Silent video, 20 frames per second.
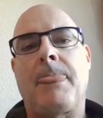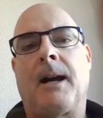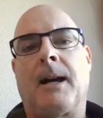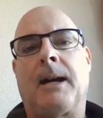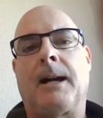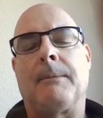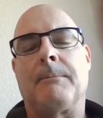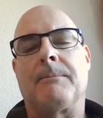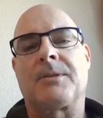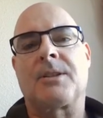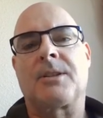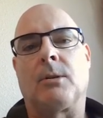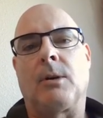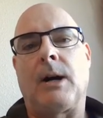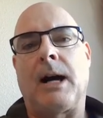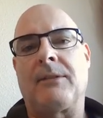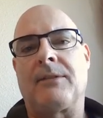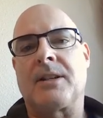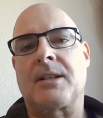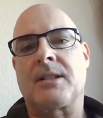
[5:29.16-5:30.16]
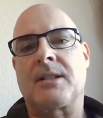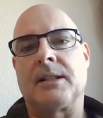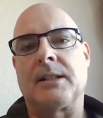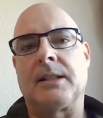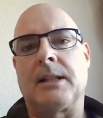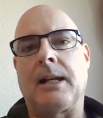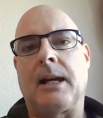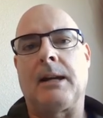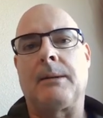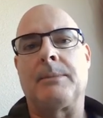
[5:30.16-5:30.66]
Um, so
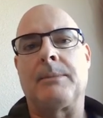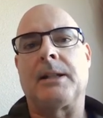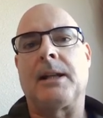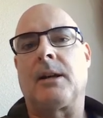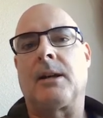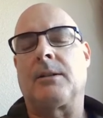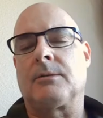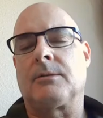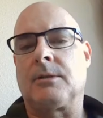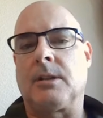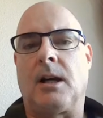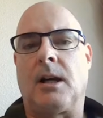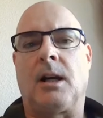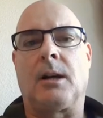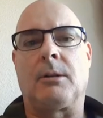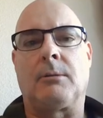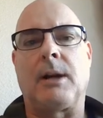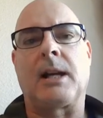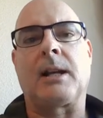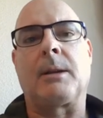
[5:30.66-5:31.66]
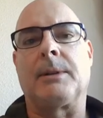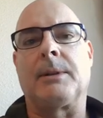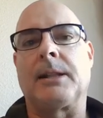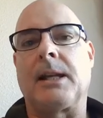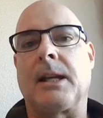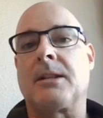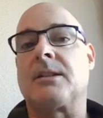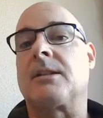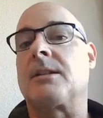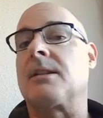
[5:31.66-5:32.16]
obviously, I mean, our our
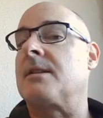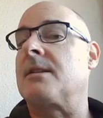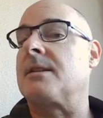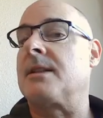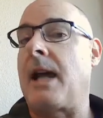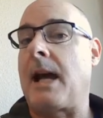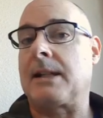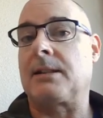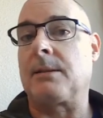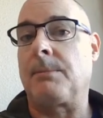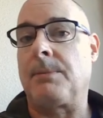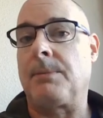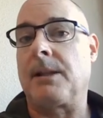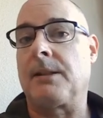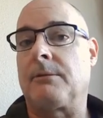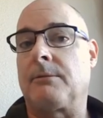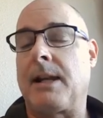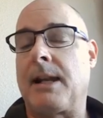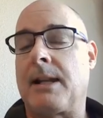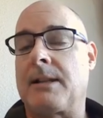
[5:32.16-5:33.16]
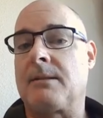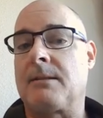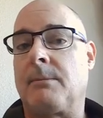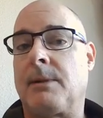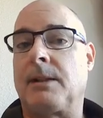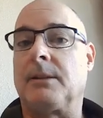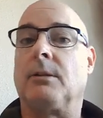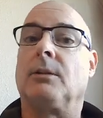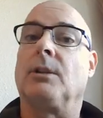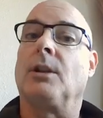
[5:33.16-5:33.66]
recommendations is not to pay the ransom.
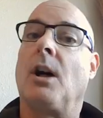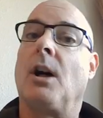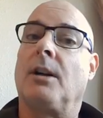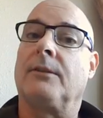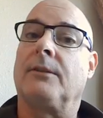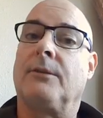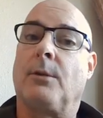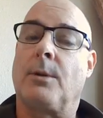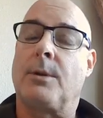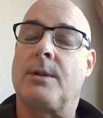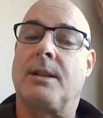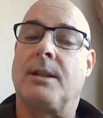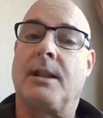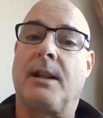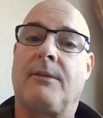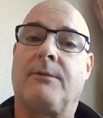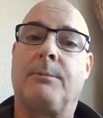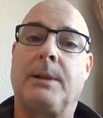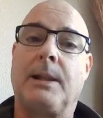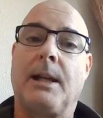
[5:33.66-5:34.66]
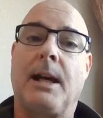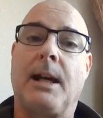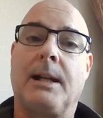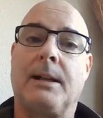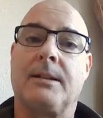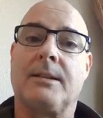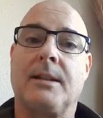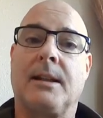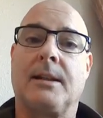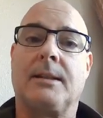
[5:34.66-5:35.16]
I know law enforcement, FBI
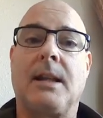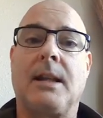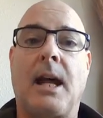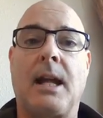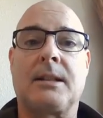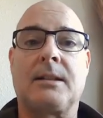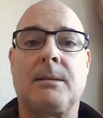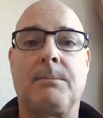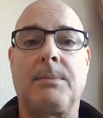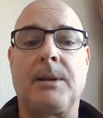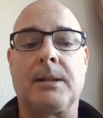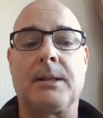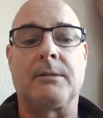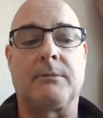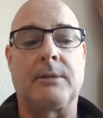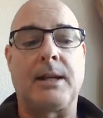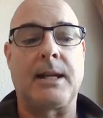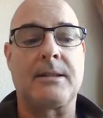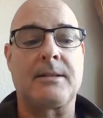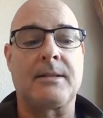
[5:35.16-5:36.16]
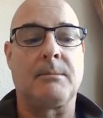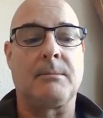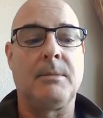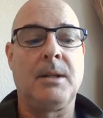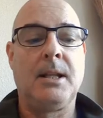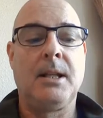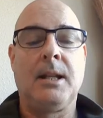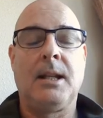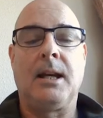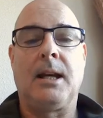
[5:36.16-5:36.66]
has said not to pay the ransom,
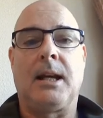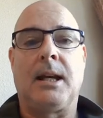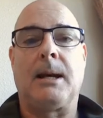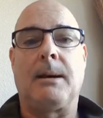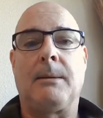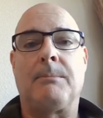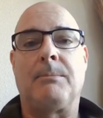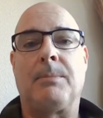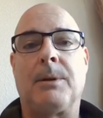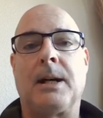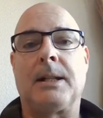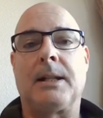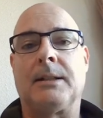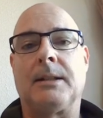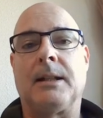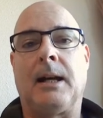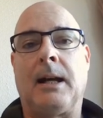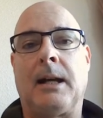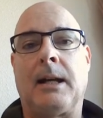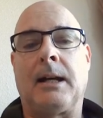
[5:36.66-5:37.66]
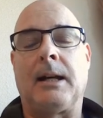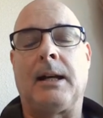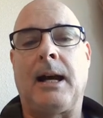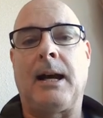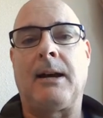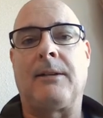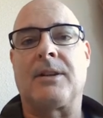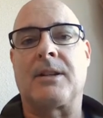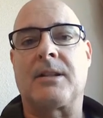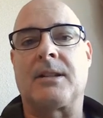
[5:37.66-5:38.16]
uh, but uh,
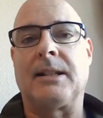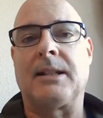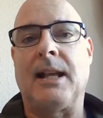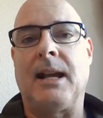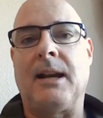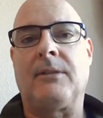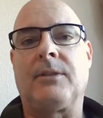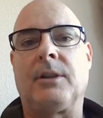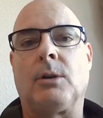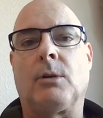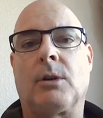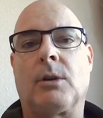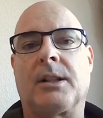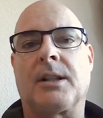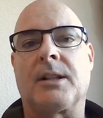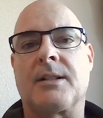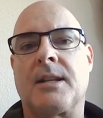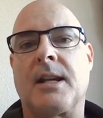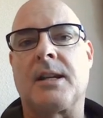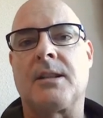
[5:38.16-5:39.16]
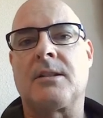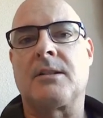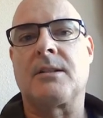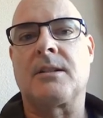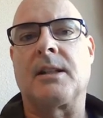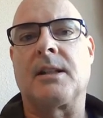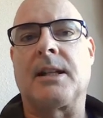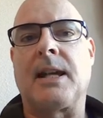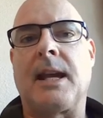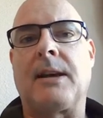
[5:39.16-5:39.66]
obviously, every organization is
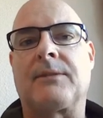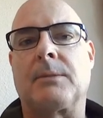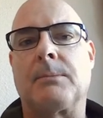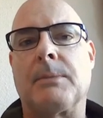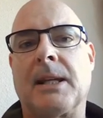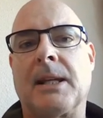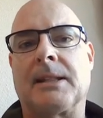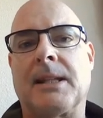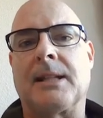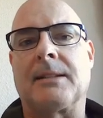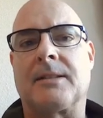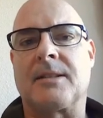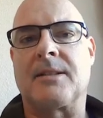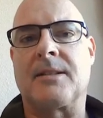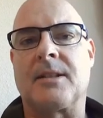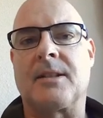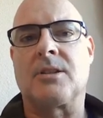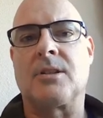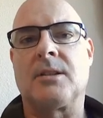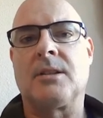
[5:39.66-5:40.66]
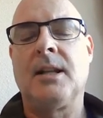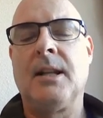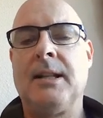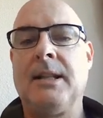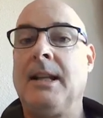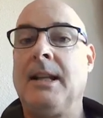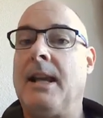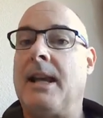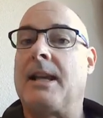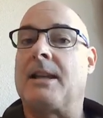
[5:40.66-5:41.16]
going to have to make that decision.
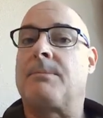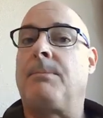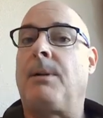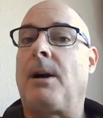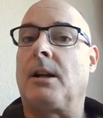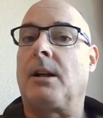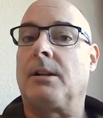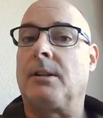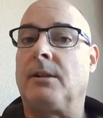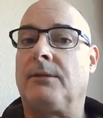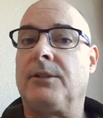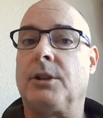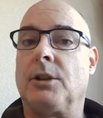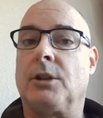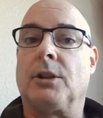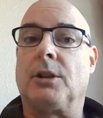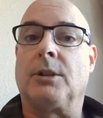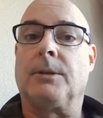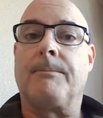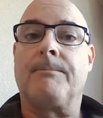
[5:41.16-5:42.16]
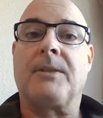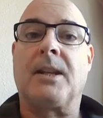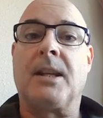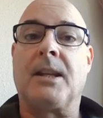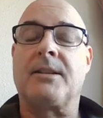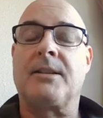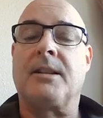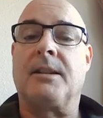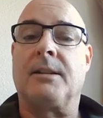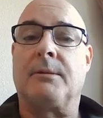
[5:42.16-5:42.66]
As part of your
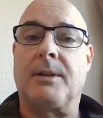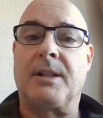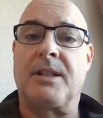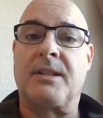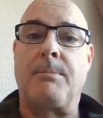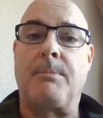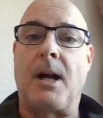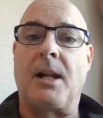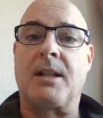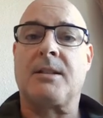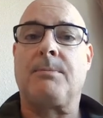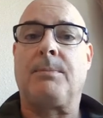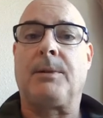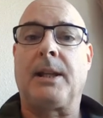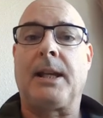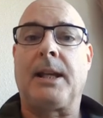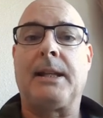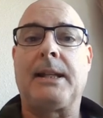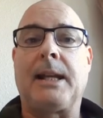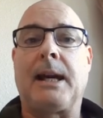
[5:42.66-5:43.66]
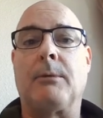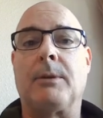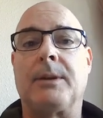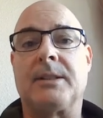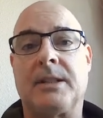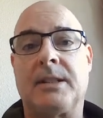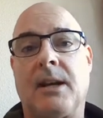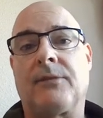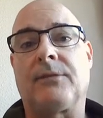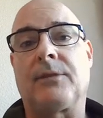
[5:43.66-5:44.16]
incident response plan, I would
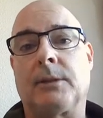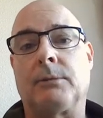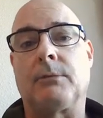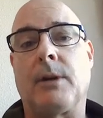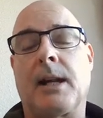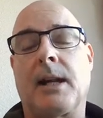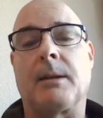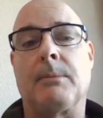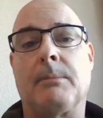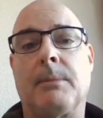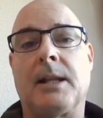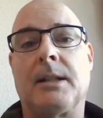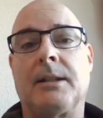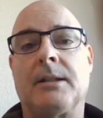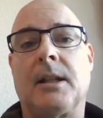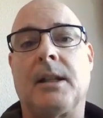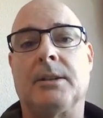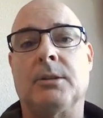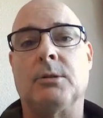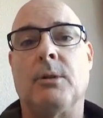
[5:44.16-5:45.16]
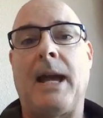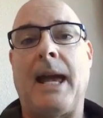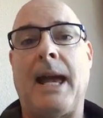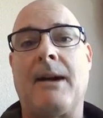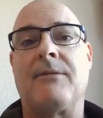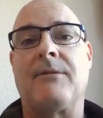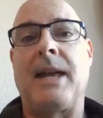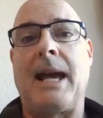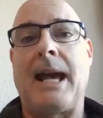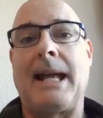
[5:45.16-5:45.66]
definitely recommend that you
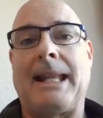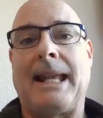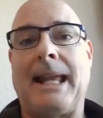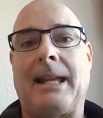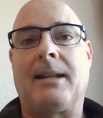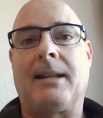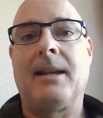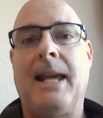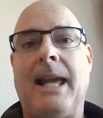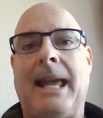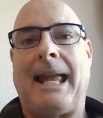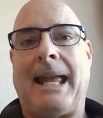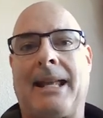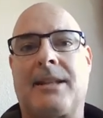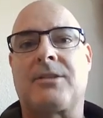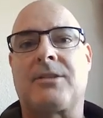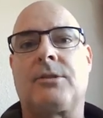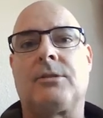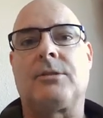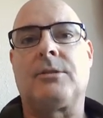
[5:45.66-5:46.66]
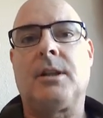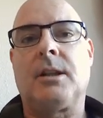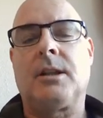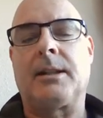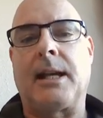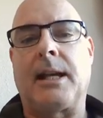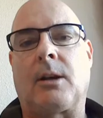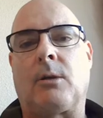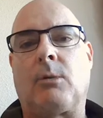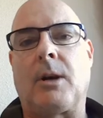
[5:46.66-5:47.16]
have that answered,
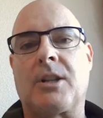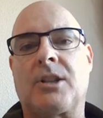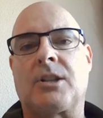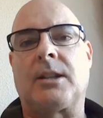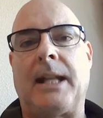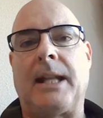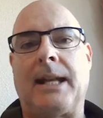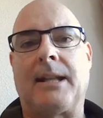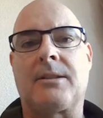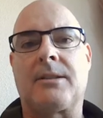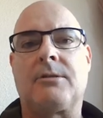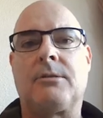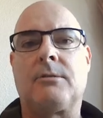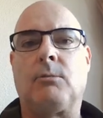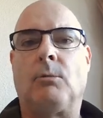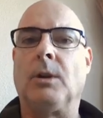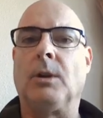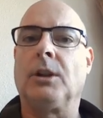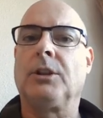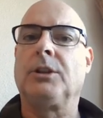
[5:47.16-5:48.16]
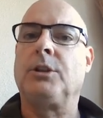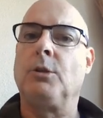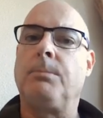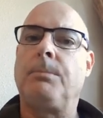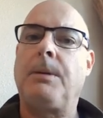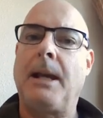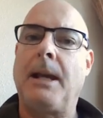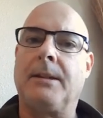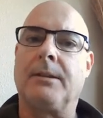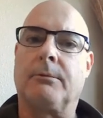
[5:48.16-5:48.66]
that question answered. Will you
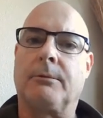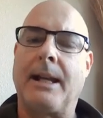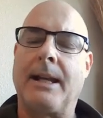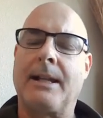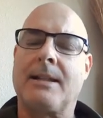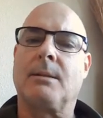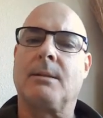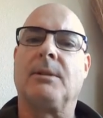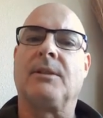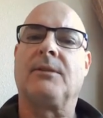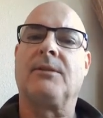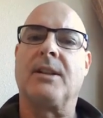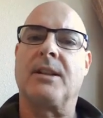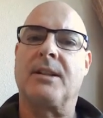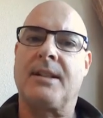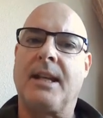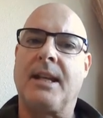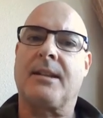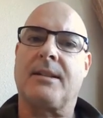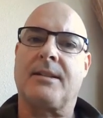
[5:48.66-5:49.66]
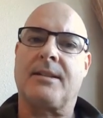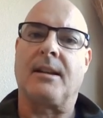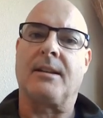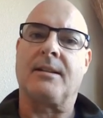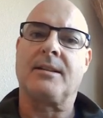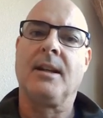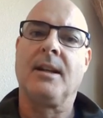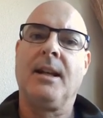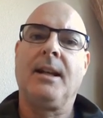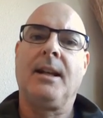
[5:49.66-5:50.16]
pay the ransom if this hits
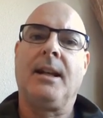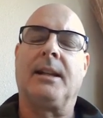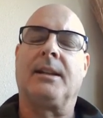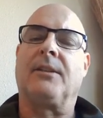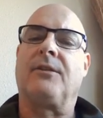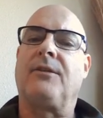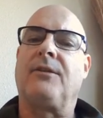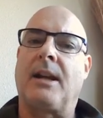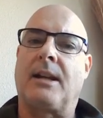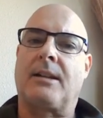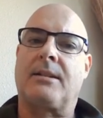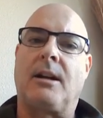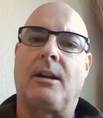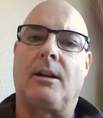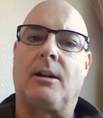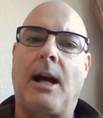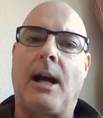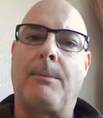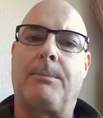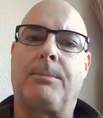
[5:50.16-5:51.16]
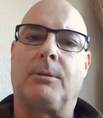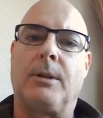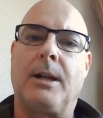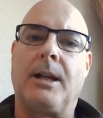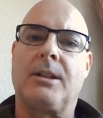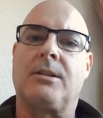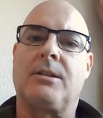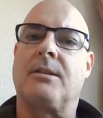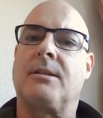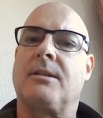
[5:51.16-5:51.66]
us and affects our
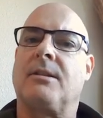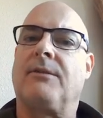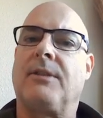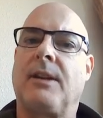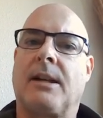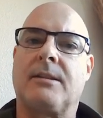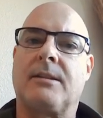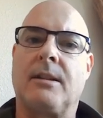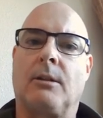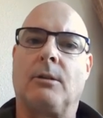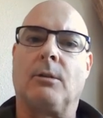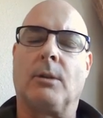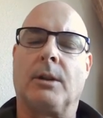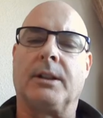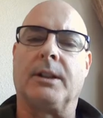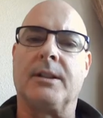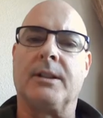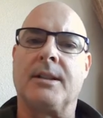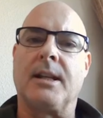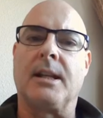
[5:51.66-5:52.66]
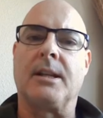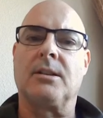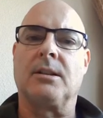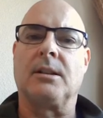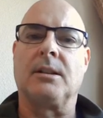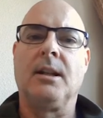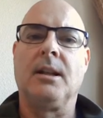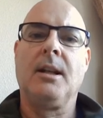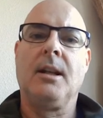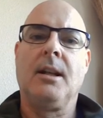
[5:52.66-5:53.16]
operations, affects our organization?
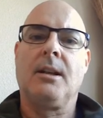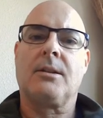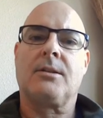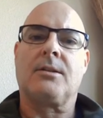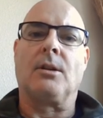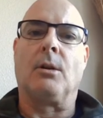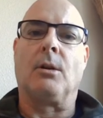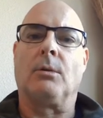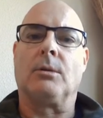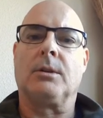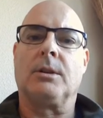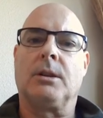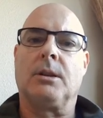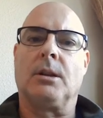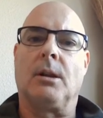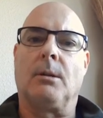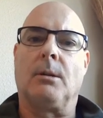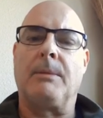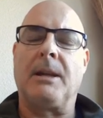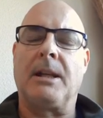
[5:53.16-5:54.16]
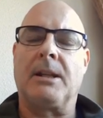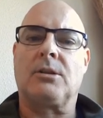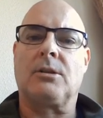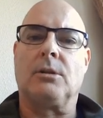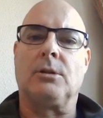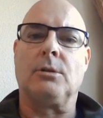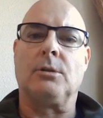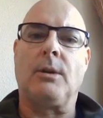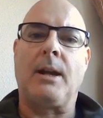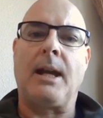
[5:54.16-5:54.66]
So you know, make
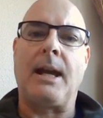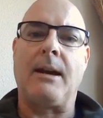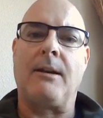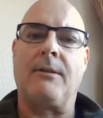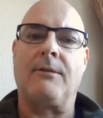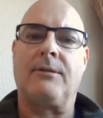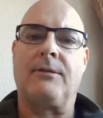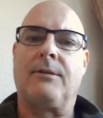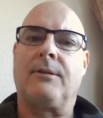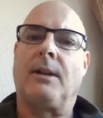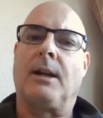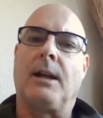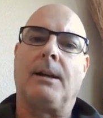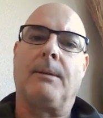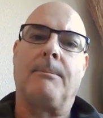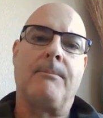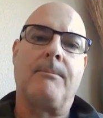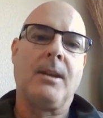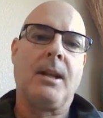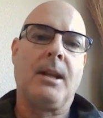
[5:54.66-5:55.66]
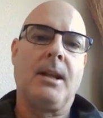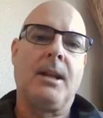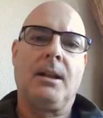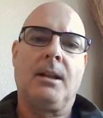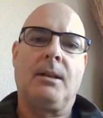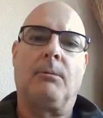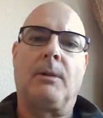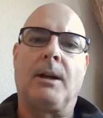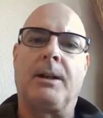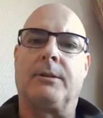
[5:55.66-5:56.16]
sure you have um,
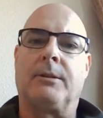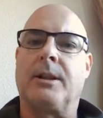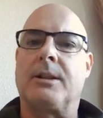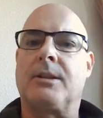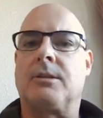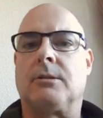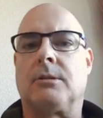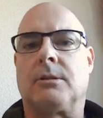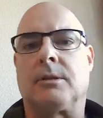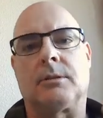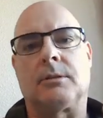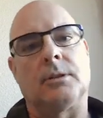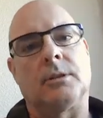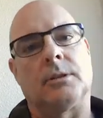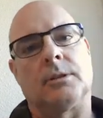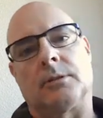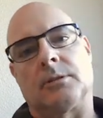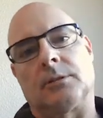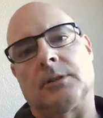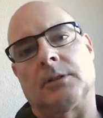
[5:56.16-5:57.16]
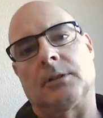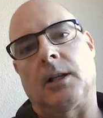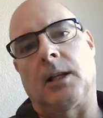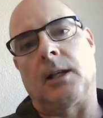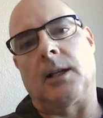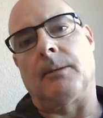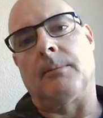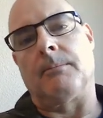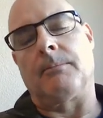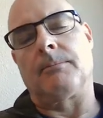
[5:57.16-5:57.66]
whether it's your your
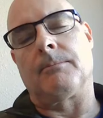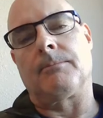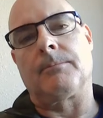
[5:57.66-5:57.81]
um,